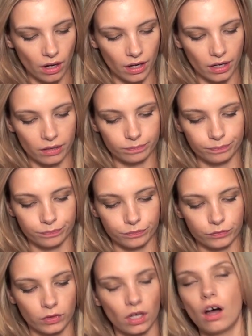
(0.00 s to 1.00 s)

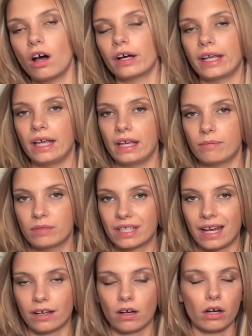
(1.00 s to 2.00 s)
um, khaki,
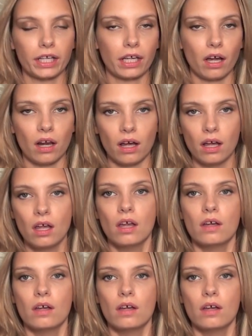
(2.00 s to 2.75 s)
metallic khaki colour